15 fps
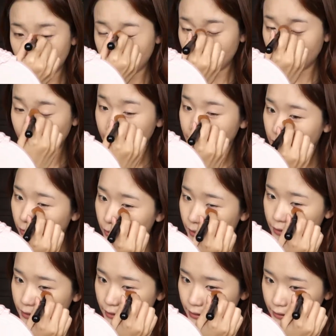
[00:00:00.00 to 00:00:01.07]
As long as
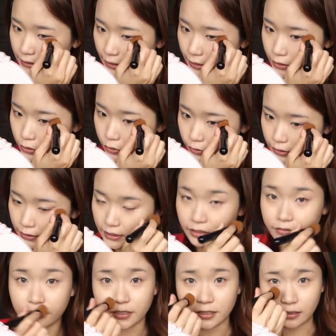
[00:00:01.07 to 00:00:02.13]
the skin tone is
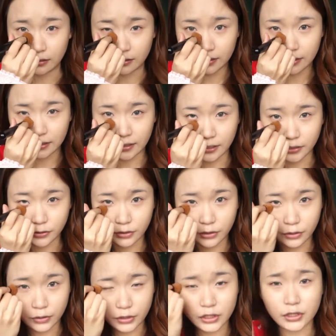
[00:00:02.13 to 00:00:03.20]
evened out and I don't look
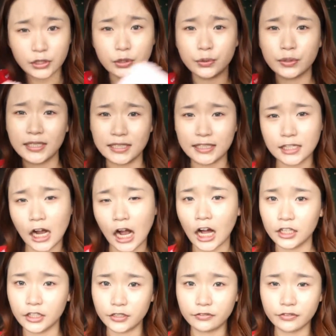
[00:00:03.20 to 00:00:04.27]
too
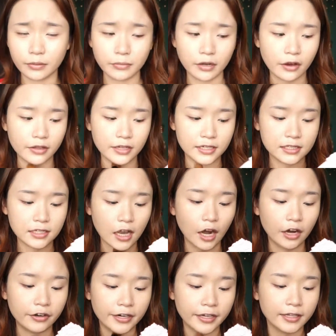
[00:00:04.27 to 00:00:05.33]
discolored from all the
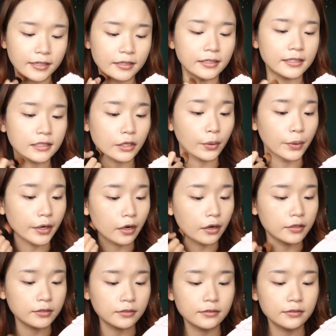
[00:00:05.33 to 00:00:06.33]
scarring that is going on,